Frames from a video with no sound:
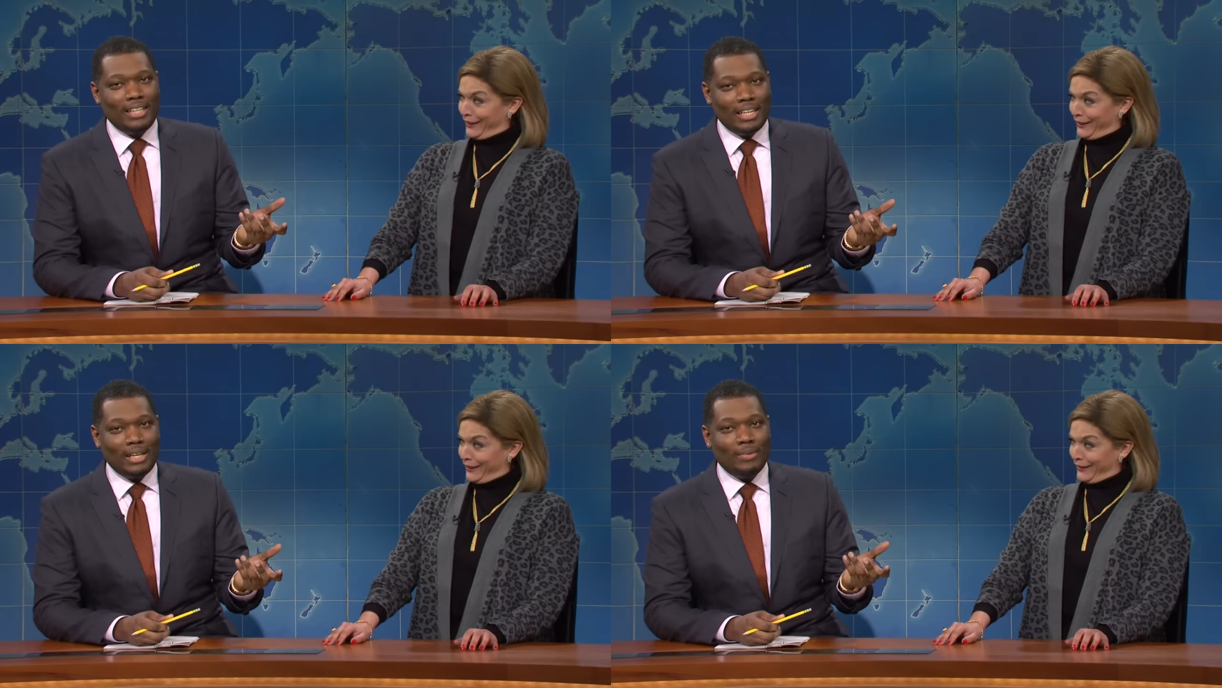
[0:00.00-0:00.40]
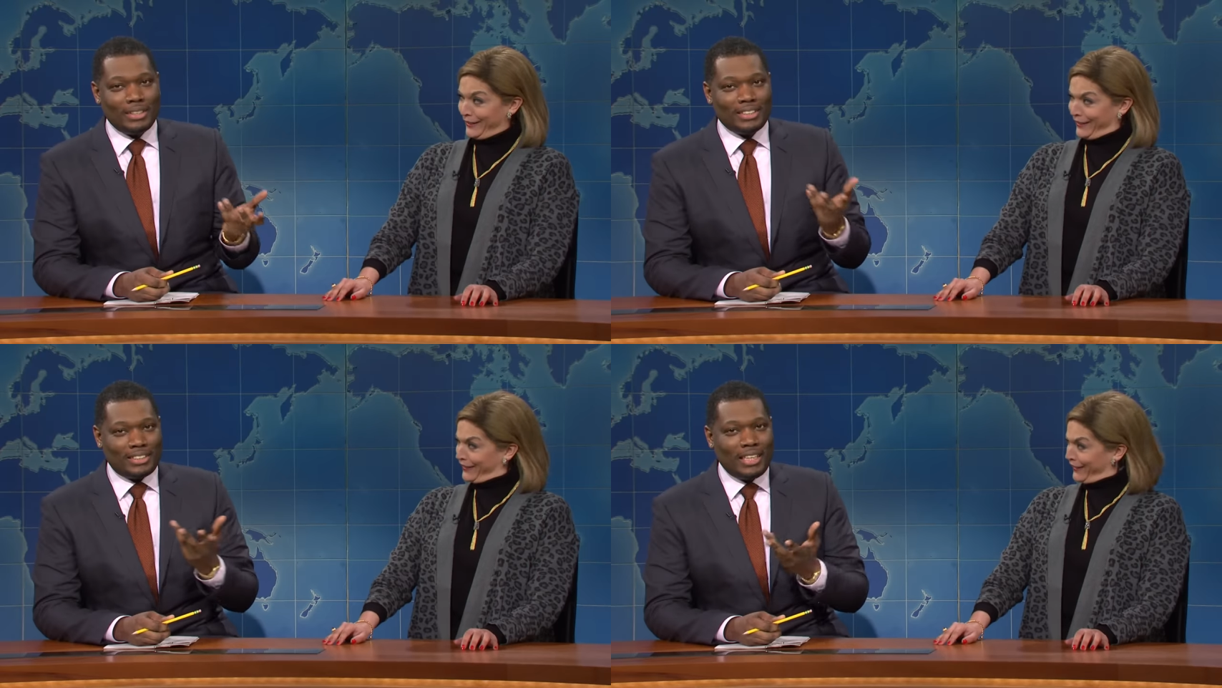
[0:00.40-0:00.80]
Speaker 1: and what
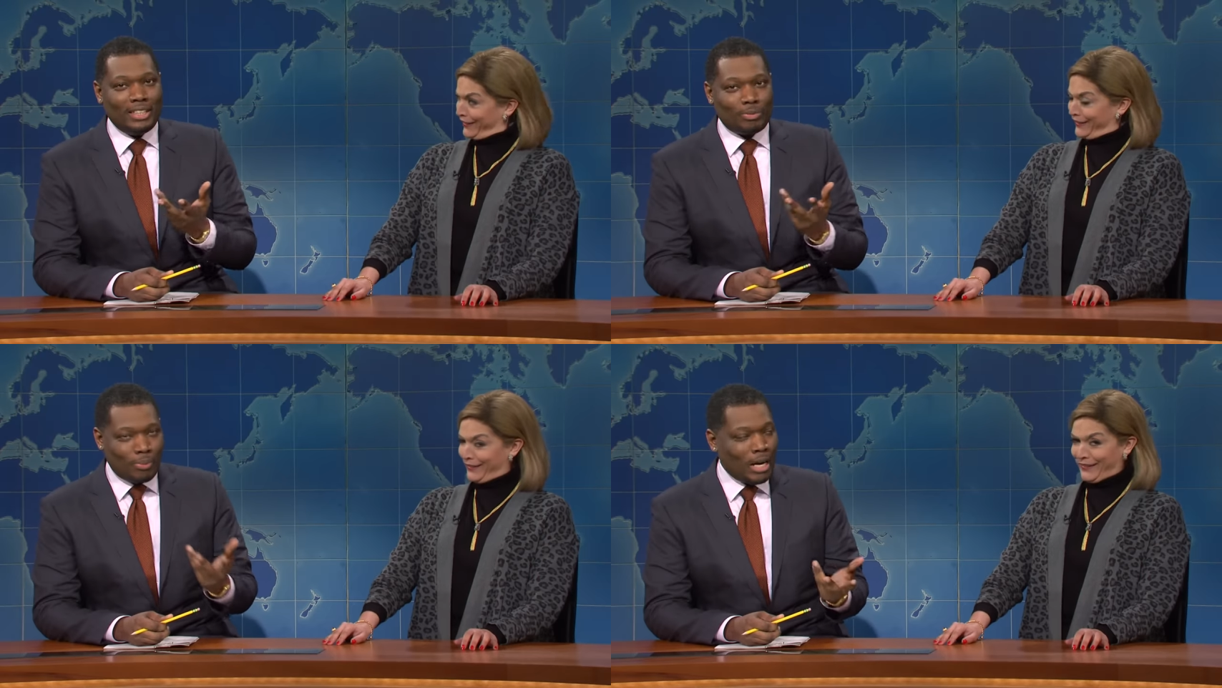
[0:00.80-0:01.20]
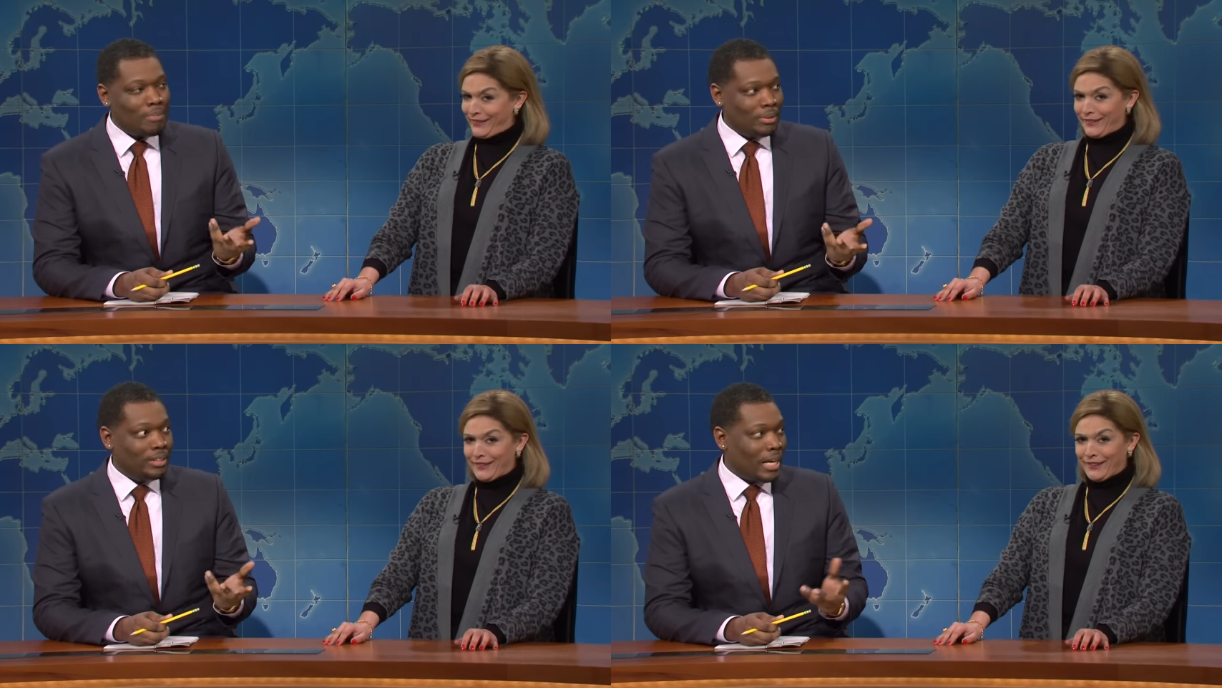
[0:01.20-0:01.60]
you're saying is
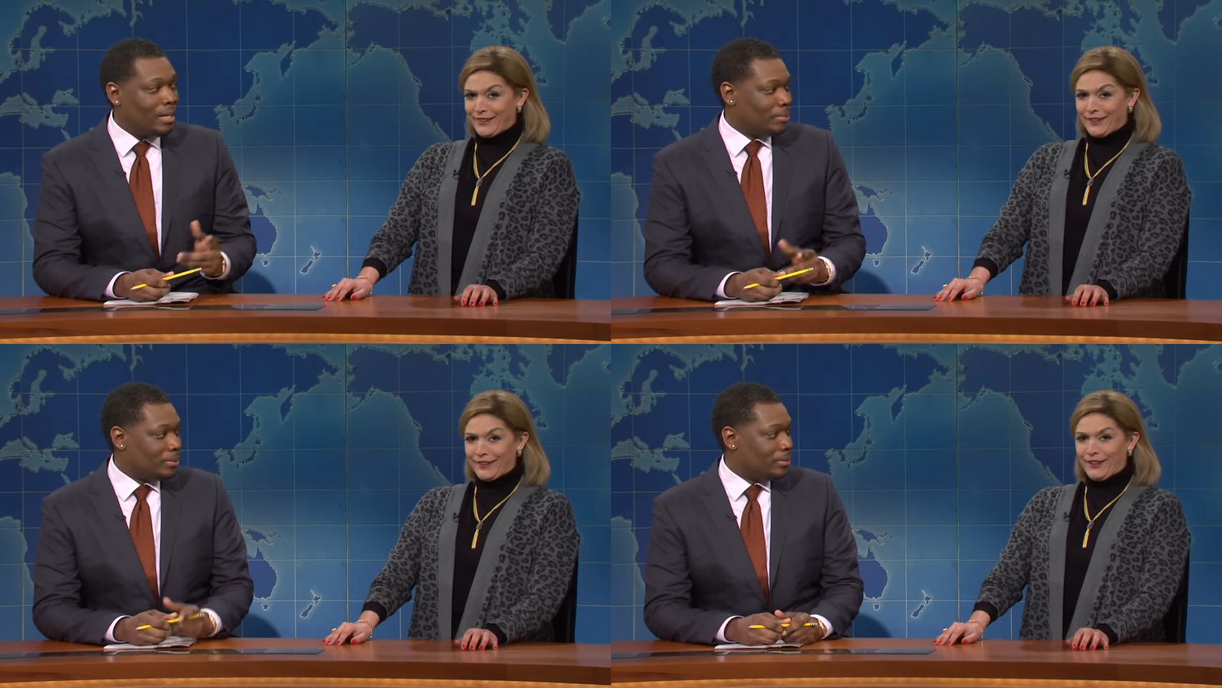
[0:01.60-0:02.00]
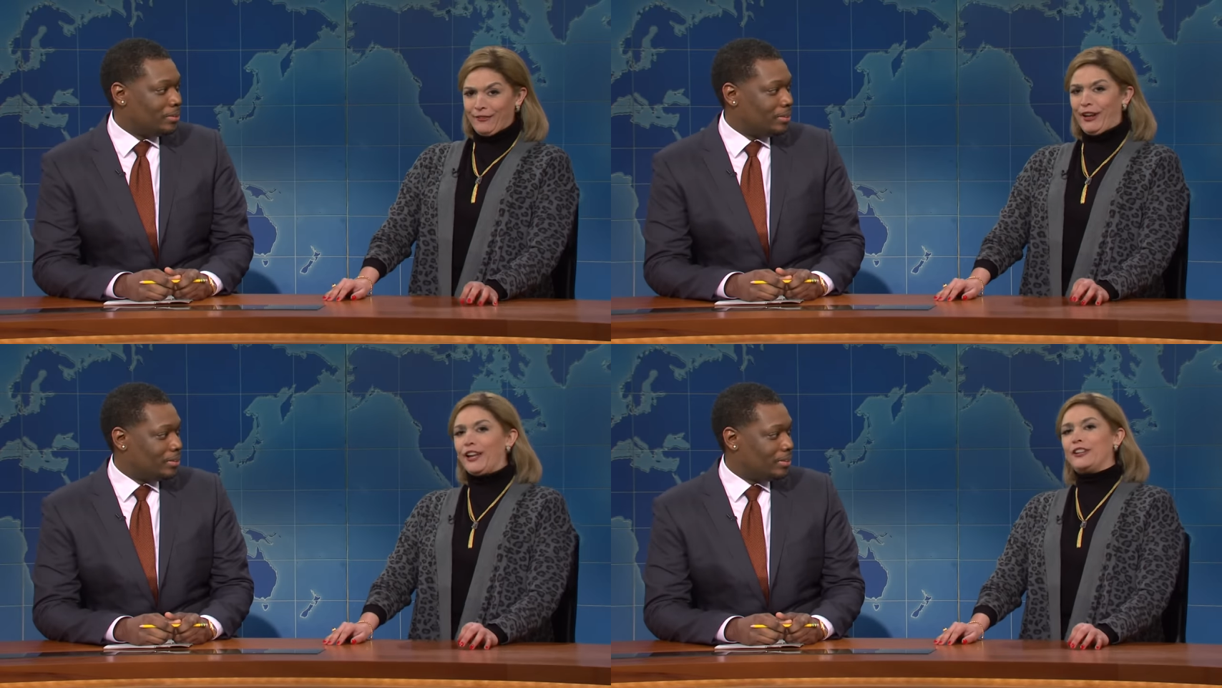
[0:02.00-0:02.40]
probably libel
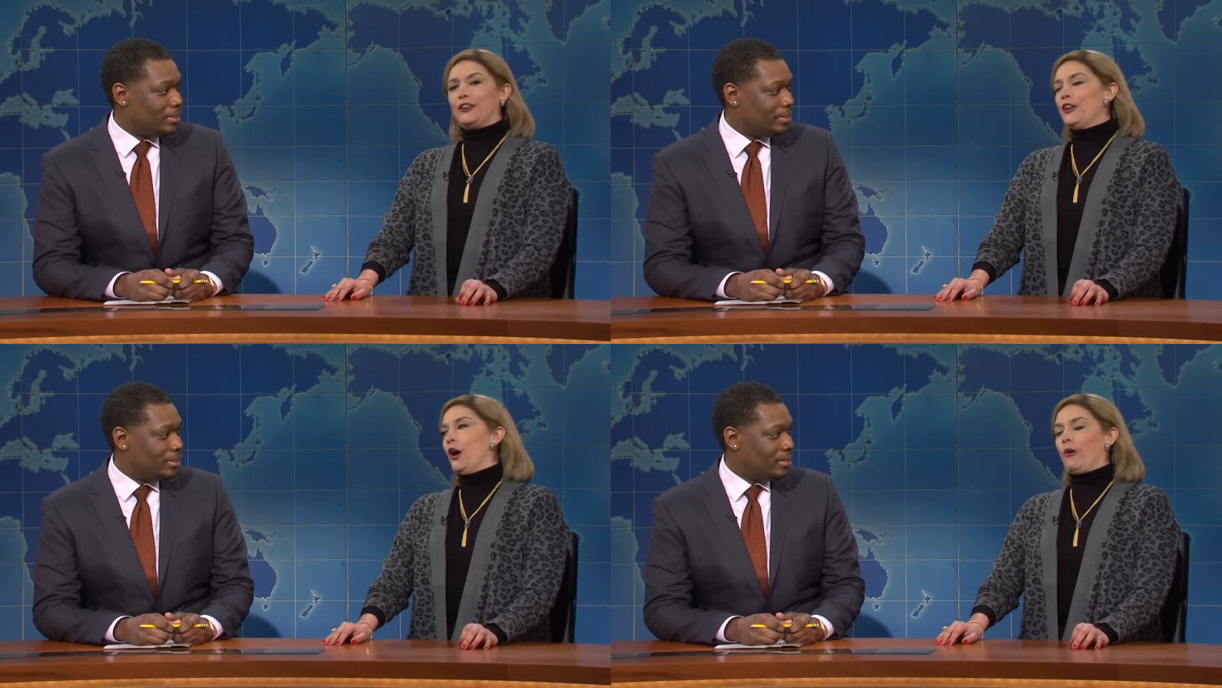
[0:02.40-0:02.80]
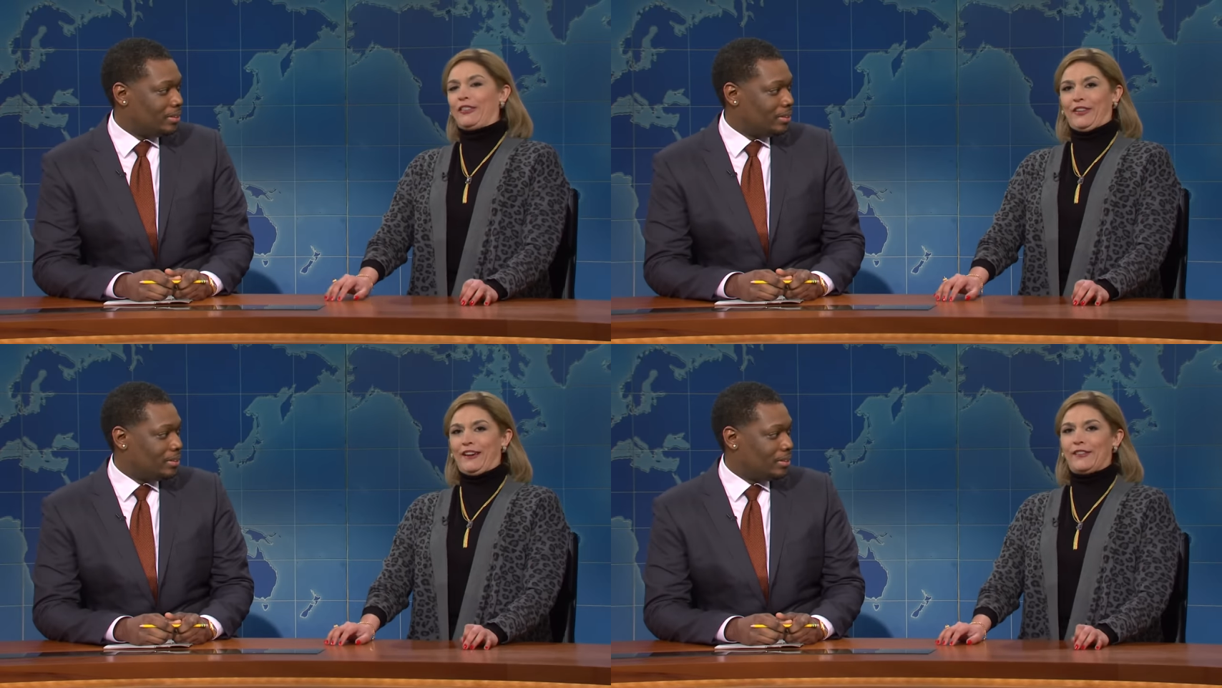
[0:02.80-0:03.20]
Speaker 2: you know what
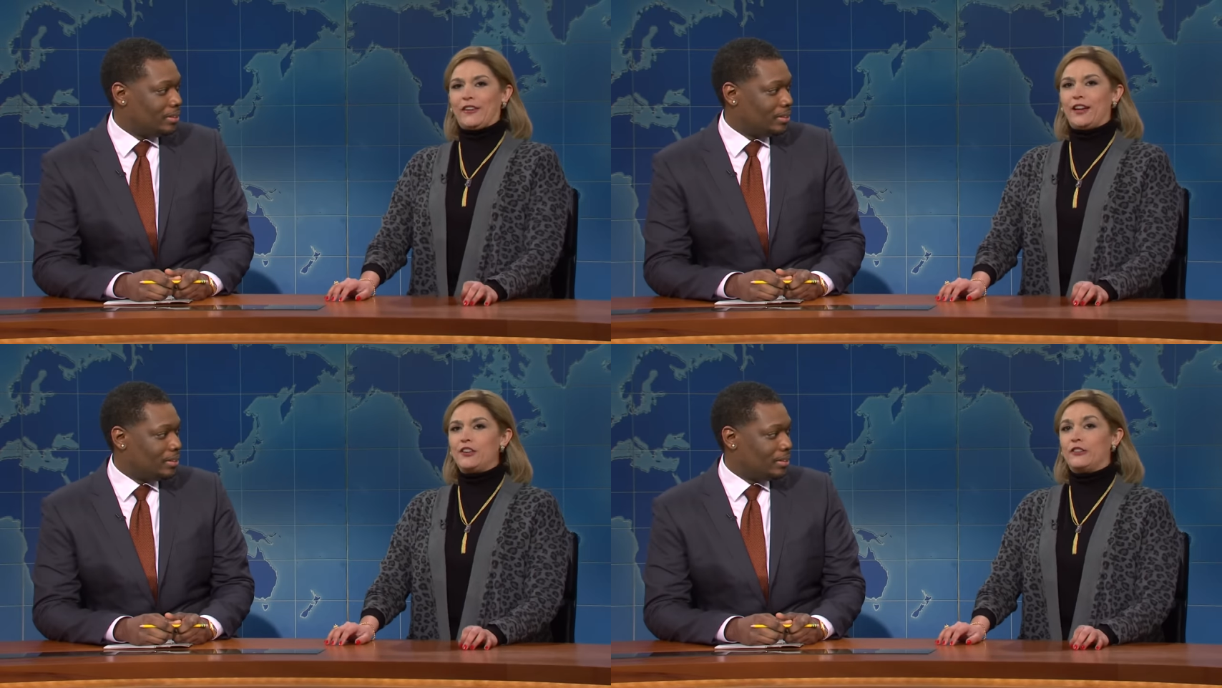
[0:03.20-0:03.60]
they say. You